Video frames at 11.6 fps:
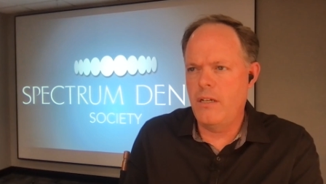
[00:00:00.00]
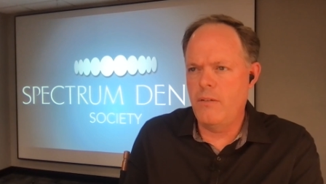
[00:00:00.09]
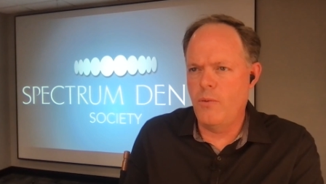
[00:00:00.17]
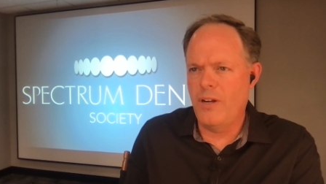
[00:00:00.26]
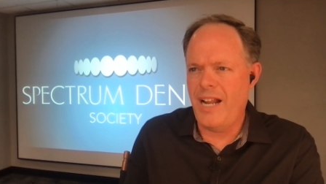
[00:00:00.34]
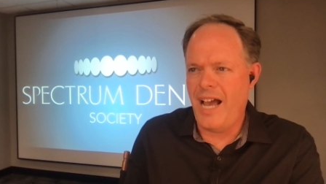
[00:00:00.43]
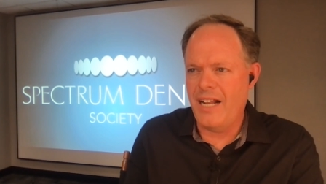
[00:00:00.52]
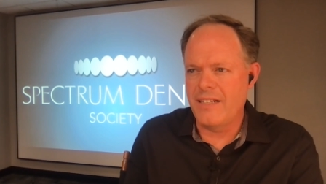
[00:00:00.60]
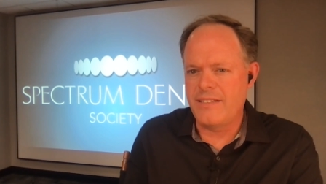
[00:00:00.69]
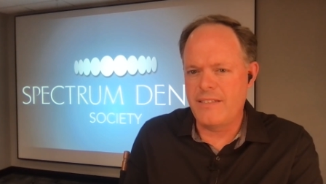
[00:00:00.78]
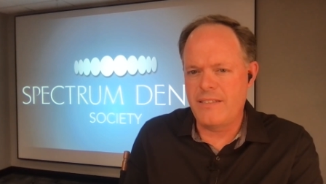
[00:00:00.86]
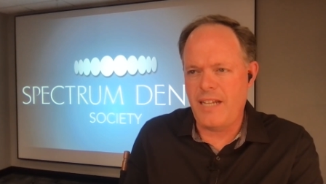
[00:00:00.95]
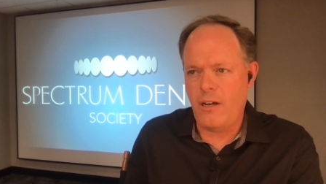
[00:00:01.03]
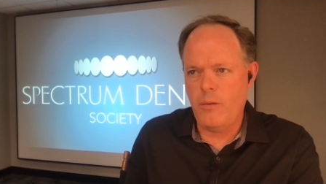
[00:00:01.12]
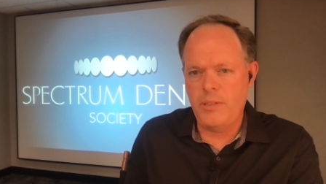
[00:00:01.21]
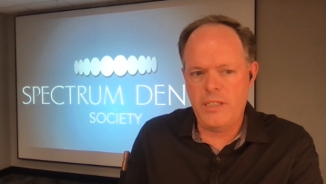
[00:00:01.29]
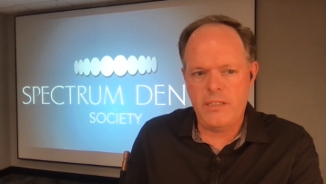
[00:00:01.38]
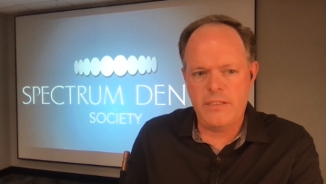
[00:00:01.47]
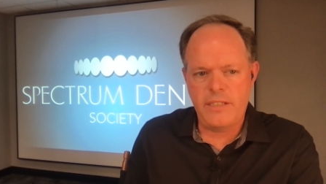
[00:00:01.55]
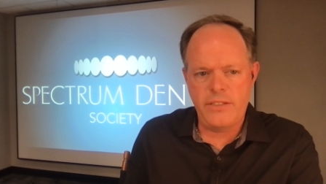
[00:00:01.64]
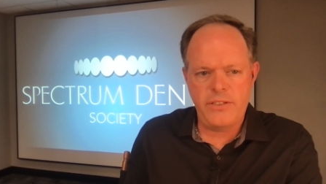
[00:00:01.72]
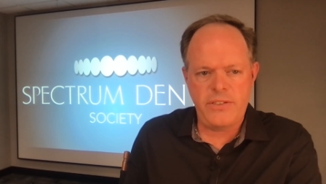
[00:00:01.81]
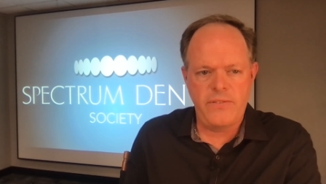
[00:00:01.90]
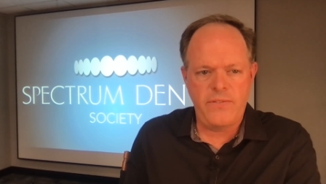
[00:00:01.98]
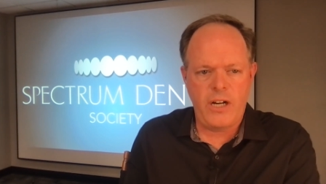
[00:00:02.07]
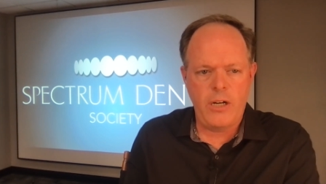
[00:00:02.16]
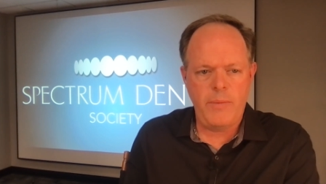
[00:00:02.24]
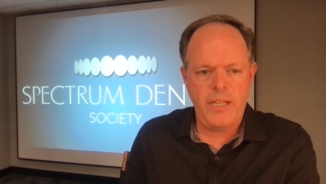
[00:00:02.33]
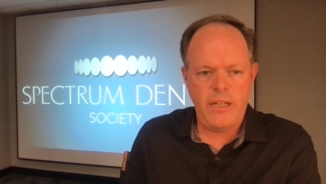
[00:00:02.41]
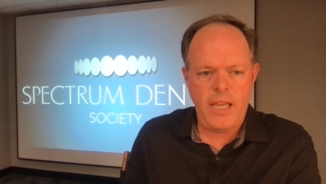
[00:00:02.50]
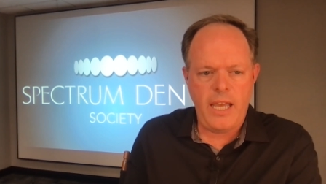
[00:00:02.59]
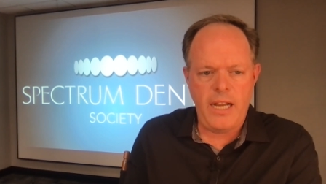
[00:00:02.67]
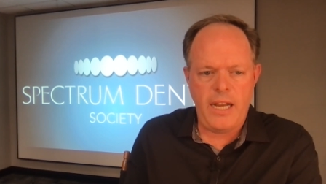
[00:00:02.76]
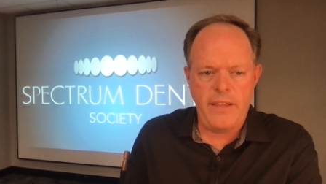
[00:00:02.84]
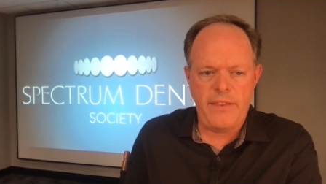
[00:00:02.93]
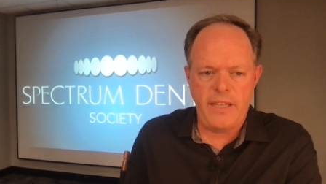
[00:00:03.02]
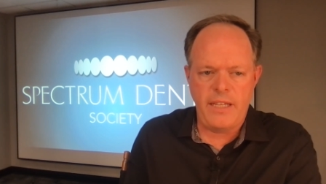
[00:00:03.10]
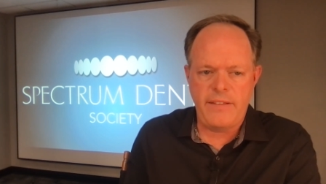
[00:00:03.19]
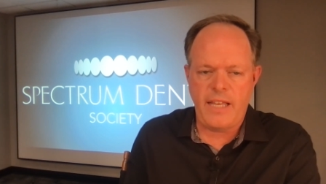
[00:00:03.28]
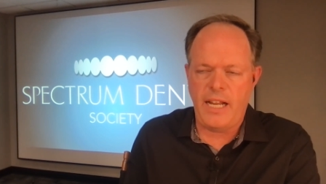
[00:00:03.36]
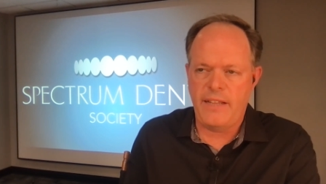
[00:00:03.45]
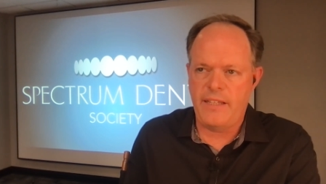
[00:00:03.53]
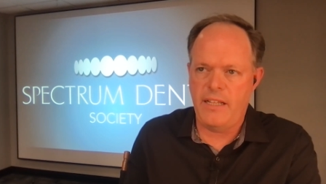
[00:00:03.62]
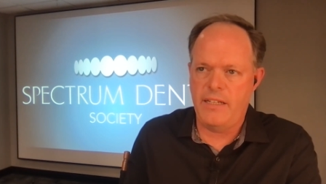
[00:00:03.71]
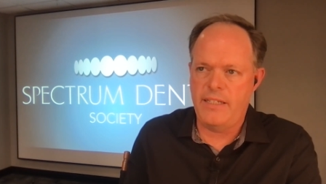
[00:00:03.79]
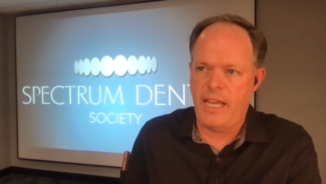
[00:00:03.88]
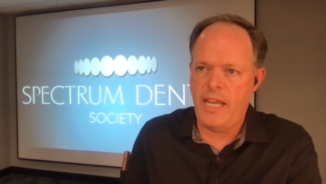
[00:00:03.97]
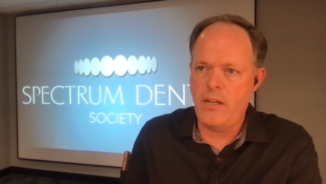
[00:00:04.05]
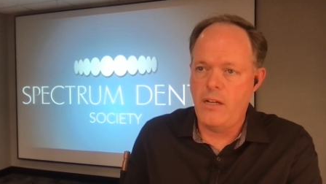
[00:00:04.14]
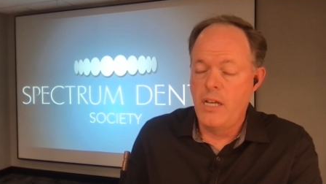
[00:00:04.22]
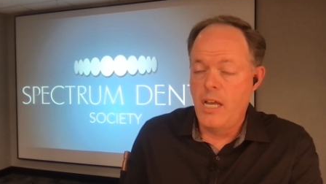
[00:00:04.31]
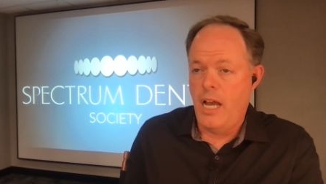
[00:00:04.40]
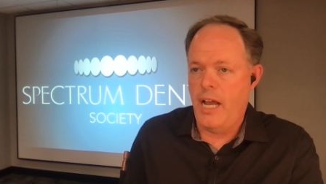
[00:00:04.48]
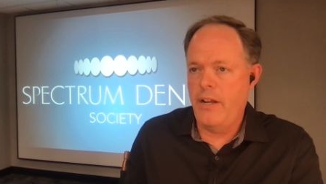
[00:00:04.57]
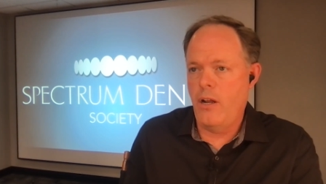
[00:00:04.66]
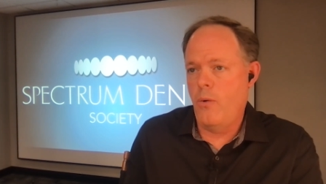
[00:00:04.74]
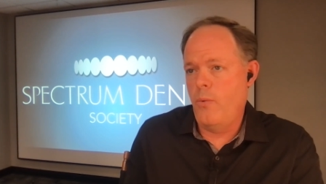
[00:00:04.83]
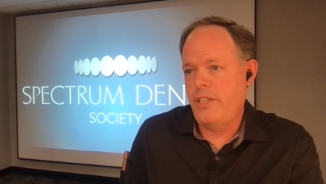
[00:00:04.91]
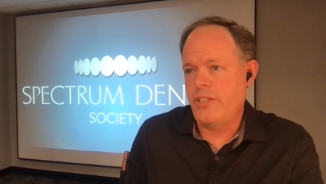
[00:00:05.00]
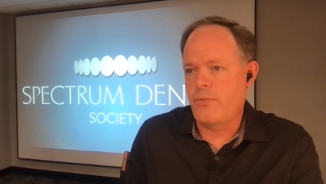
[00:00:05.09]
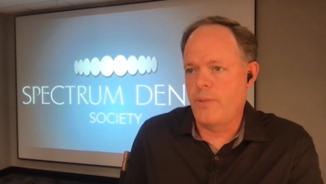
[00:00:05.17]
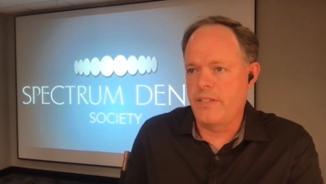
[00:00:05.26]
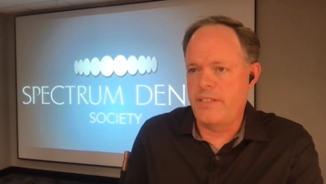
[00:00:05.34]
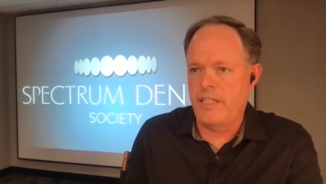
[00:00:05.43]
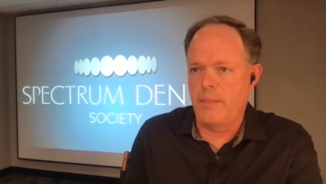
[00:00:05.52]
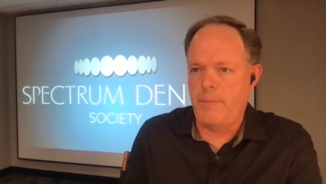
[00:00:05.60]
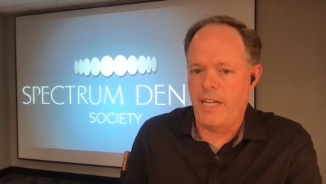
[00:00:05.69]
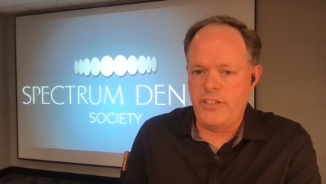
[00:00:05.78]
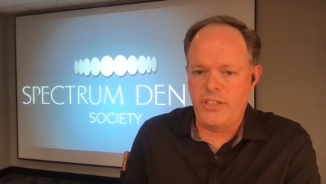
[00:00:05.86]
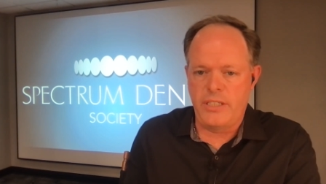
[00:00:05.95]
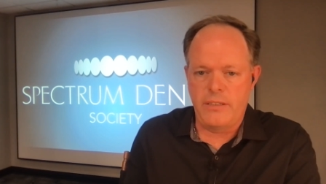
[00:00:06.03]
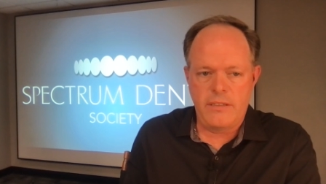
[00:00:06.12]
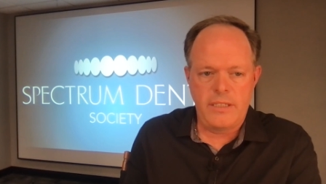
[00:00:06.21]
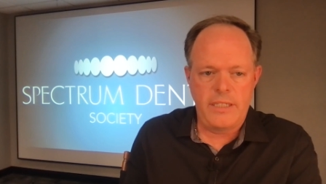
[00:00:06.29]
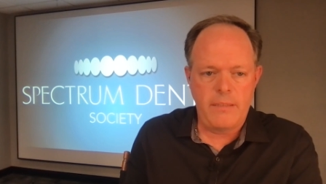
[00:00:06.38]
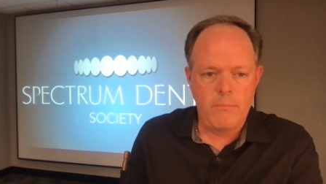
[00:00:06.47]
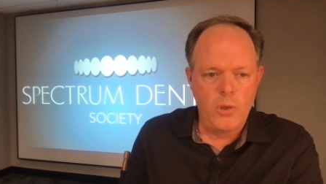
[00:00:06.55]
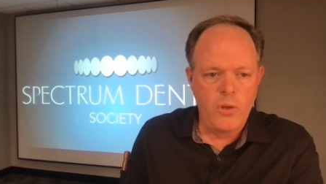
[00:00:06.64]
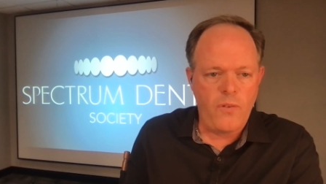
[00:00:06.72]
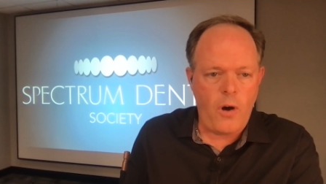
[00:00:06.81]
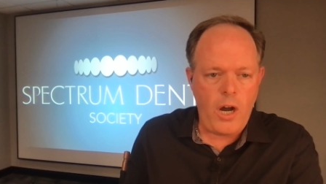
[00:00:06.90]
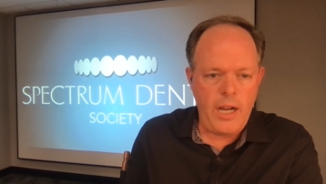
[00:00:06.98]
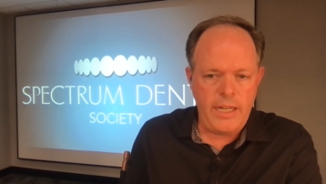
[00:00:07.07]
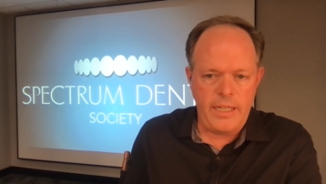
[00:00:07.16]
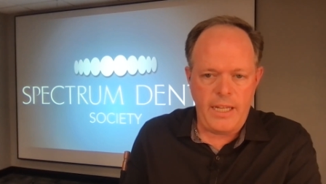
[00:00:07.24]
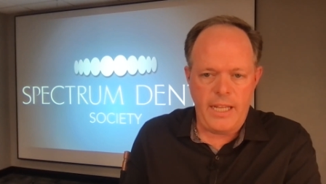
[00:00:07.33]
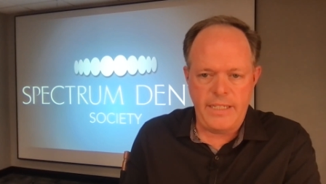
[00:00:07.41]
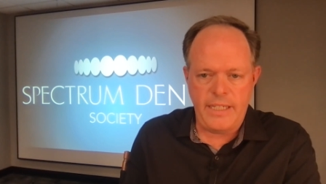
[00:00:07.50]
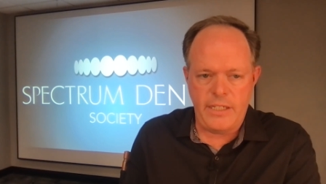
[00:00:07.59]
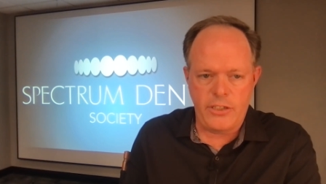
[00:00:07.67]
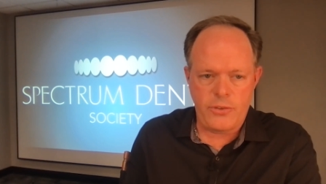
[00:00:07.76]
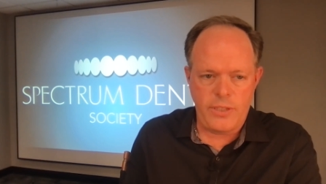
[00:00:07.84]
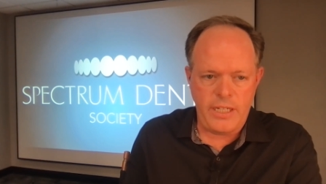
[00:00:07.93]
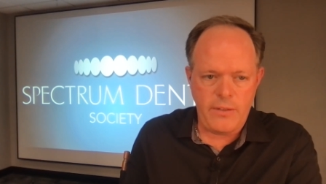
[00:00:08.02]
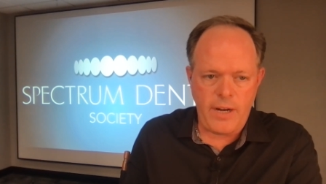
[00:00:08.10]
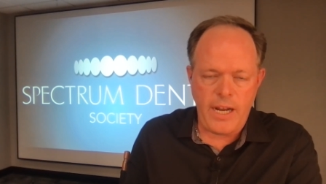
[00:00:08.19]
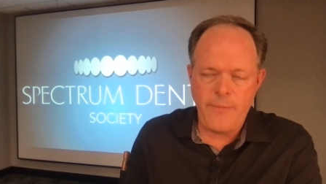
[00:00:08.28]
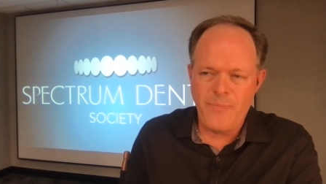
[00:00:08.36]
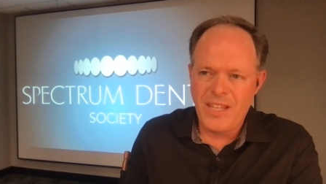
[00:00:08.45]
we're not a terribly litigious environment. And I think that at the end of the day, I know we just want to see the patient move on and get it treated right.